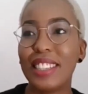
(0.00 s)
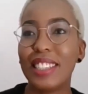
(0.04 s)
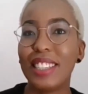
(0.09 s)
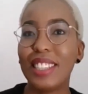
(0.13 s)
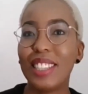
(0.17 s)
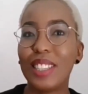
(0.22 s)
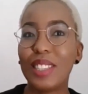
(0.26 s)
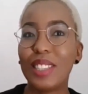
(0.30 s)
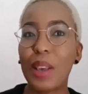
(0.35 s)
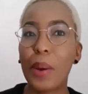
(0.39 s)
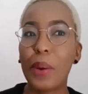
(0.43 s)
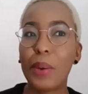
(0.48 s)

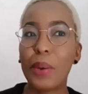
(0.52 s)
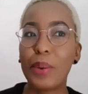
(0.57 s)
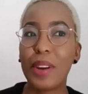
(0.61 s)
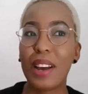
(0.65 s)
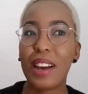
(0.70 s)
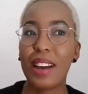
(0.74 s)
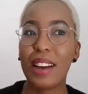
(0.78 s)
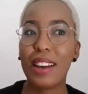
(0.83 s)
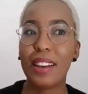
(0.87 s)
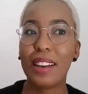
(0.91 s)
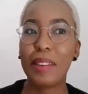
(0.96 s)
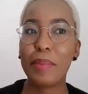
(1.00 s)
So,
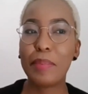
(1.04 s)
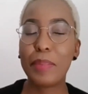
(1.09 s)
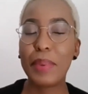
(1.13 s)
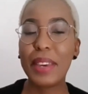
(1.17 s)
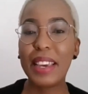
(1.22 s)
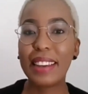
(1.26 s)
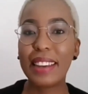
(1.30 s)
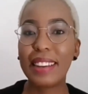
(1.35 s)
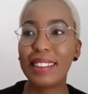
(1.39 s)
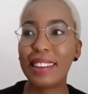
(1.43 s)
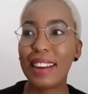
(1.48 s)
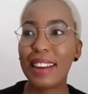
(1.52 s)

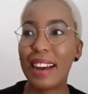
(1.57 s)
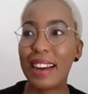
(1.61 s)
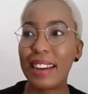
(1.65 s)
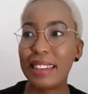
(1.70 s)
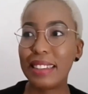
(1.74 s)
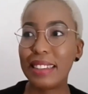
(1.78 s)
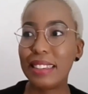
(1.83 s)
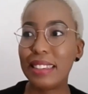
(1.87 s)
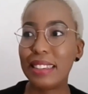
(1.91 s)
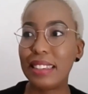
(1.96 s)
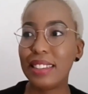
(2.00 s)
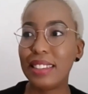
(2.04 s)
being in
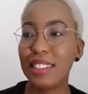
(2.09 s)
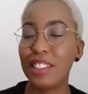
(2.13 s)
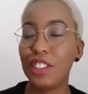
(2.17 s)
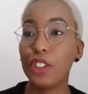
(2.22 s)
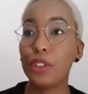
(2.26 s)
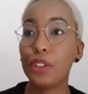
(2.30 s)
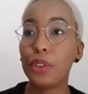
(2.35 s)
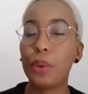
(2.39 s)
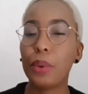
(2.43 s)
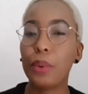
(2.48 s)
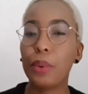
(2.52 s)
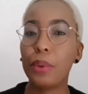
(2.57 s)
IT, you
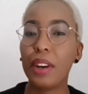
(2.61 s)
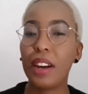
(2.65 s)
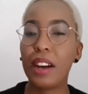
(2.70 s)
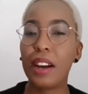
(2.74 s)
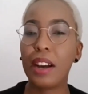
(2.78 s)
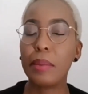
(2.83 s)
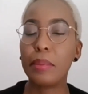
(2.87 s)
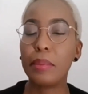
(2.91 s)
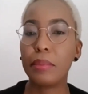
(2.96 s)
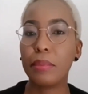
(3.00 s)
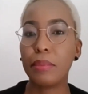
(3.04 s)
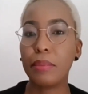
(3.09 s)
know,
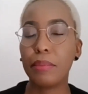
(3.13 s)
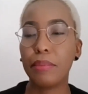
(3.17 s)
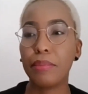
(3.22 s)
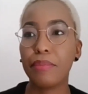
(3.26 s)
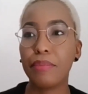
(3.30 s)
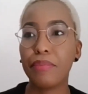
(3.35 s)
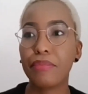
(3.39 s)
um,